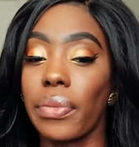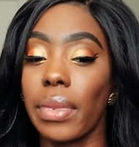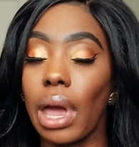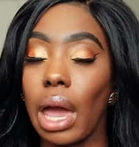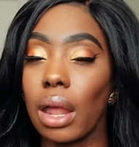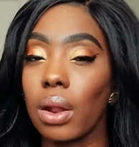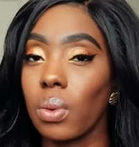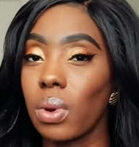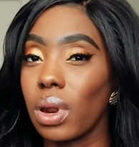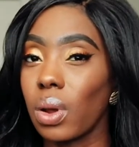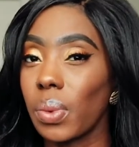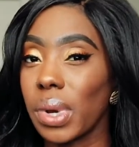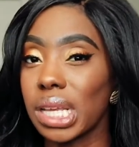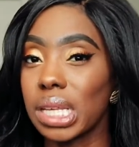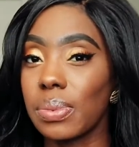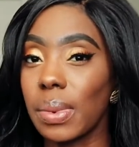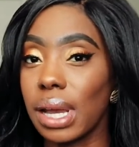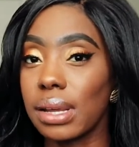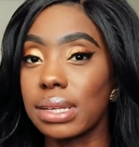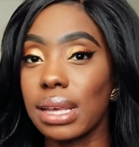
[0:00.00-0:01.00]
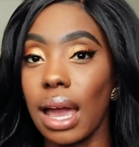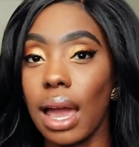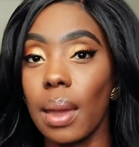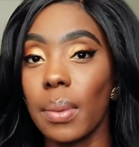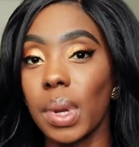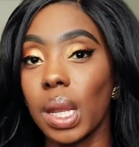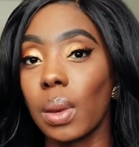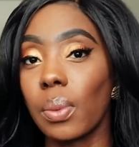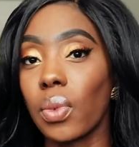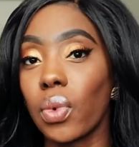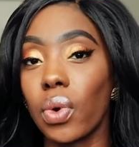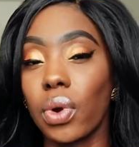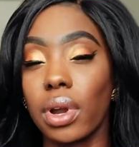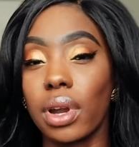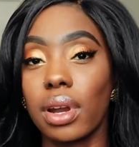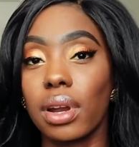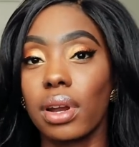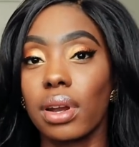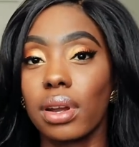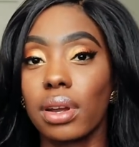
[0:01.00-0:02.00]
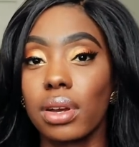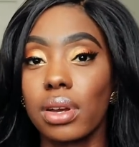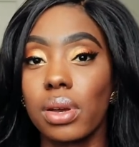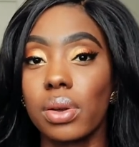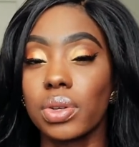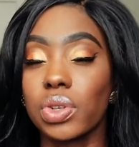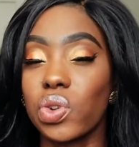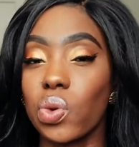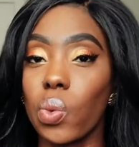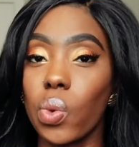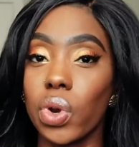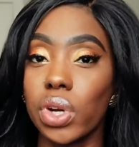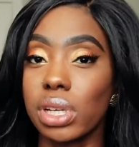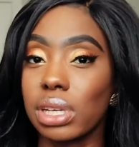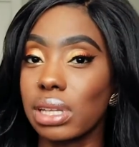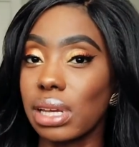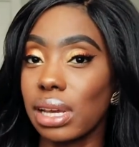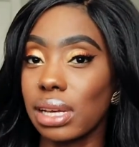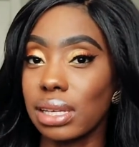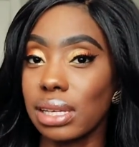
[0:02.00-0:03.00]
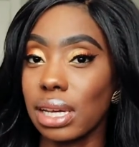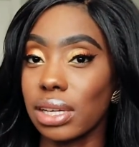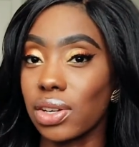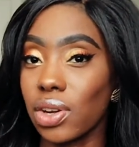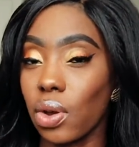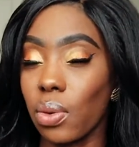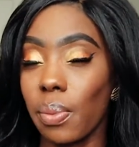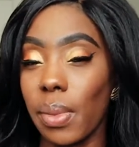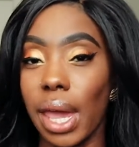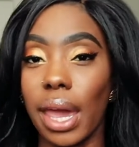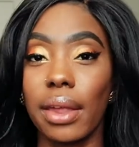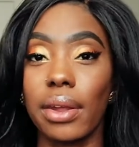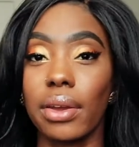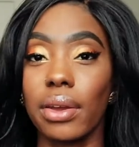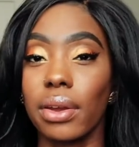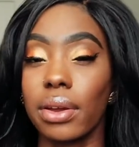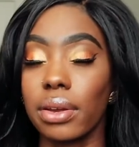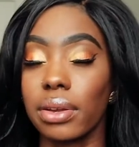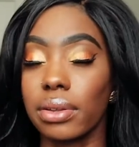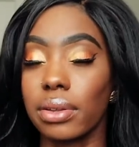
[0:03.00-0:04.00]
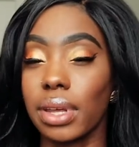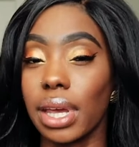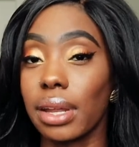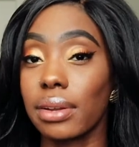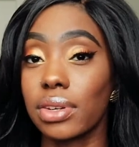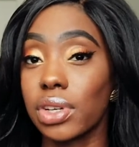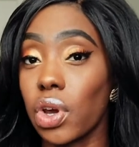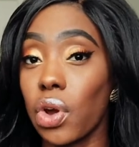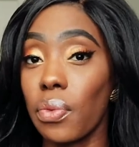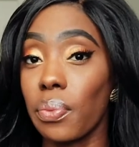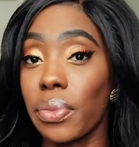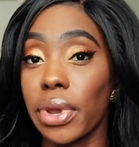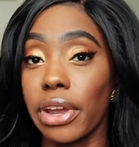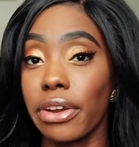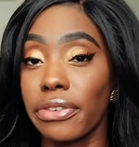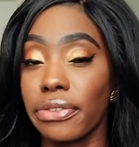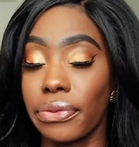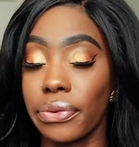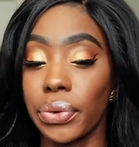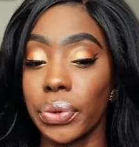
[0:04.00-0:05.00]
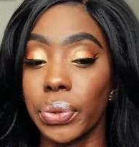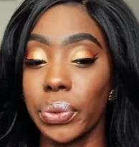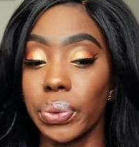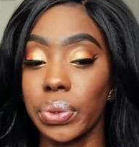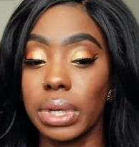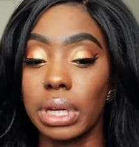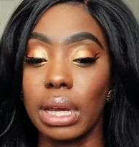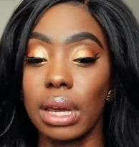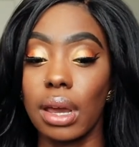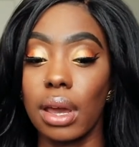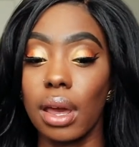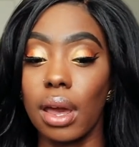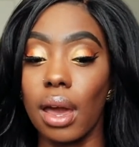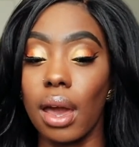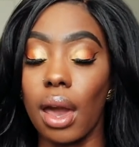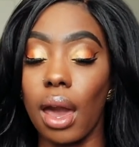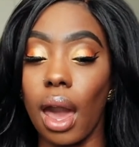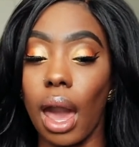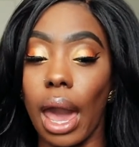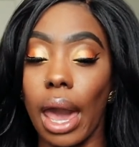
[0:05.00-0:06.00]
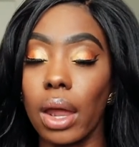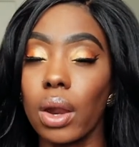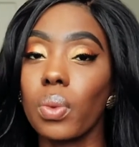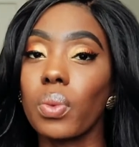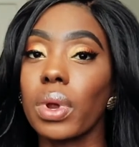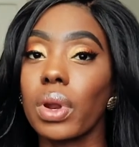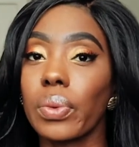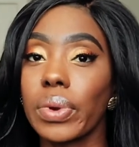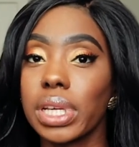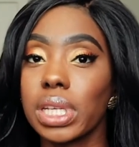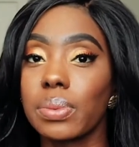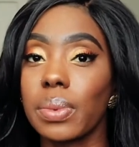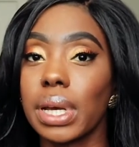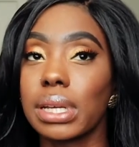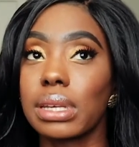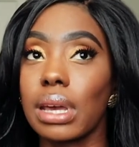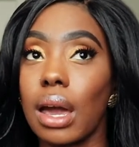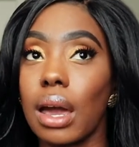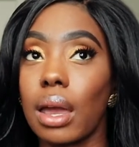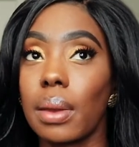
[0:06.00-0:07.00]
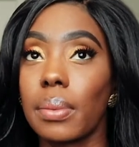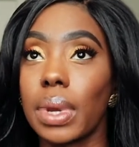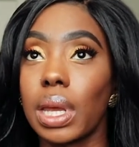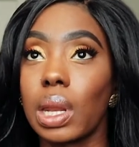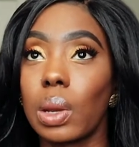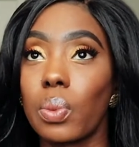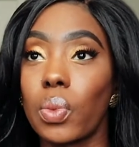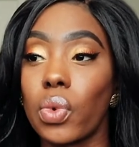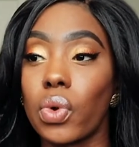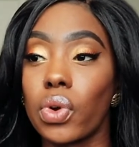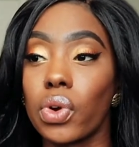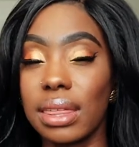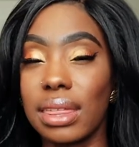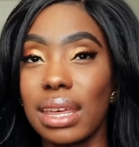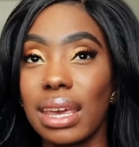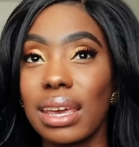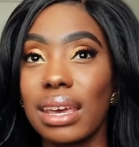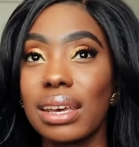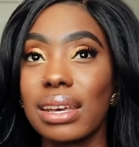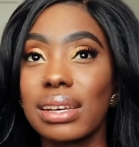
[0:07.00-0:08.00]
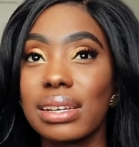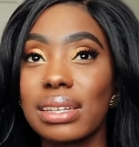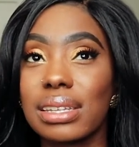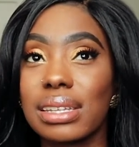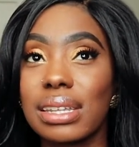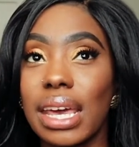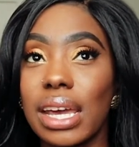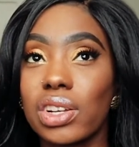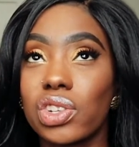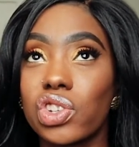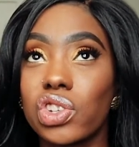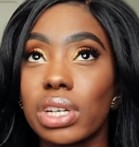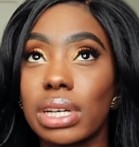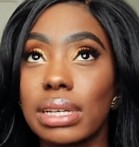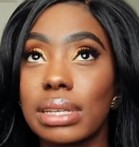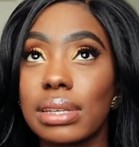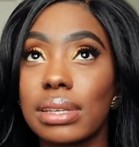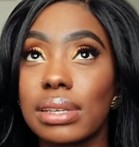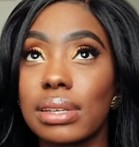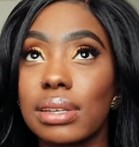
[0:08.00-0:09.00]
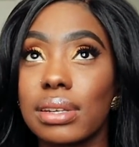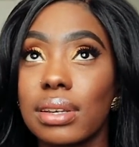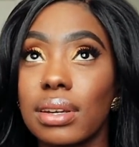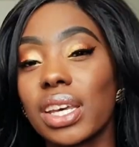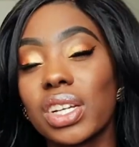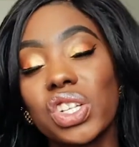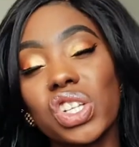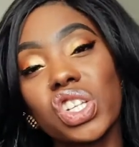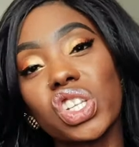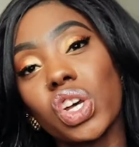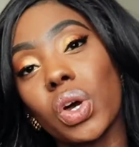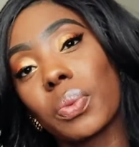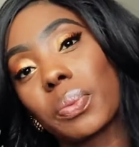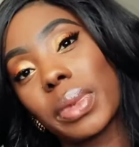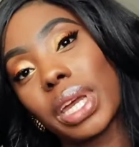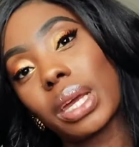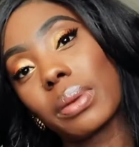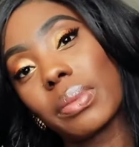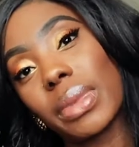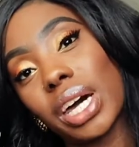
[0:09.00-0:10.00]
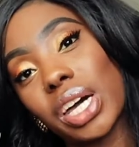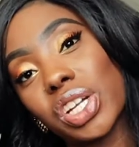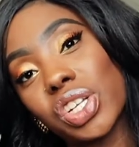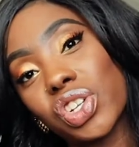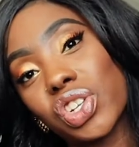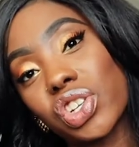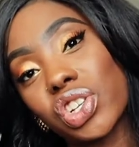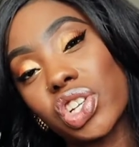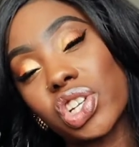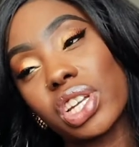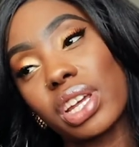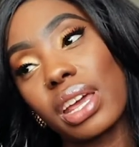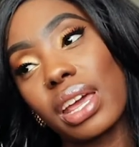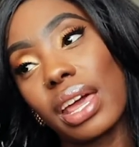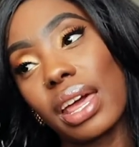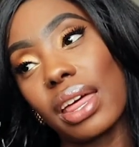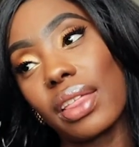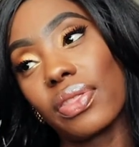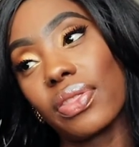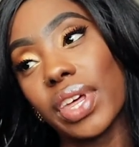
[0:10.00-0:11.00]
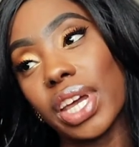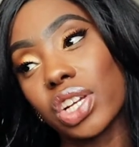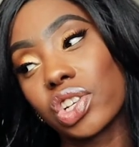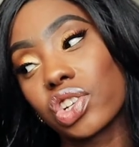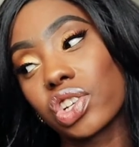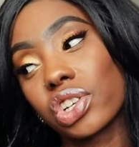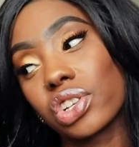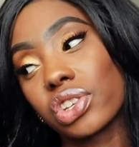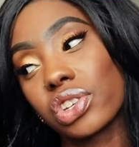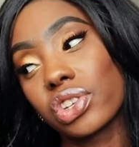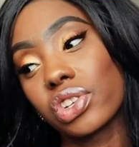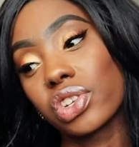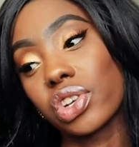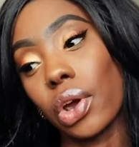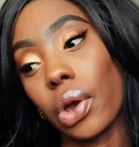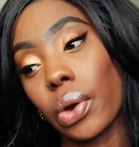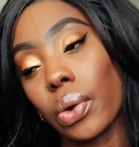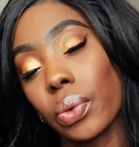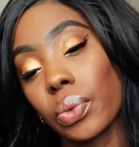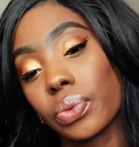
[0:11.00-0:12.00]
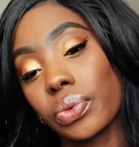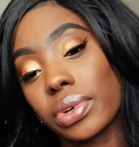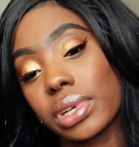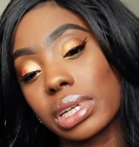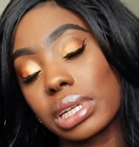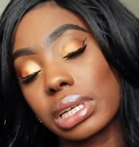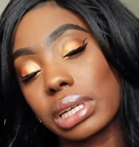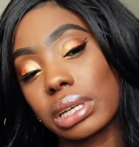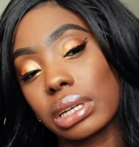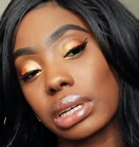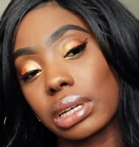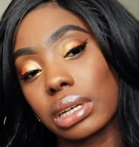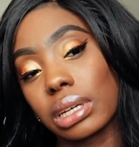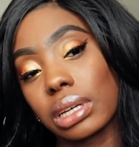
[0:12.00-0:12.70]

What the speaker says: I don't want to waste my time anymore towards things that don't matter or that don't bear fruit. I don't want to waste my time anymore. The things that they just don't mean much. They just don't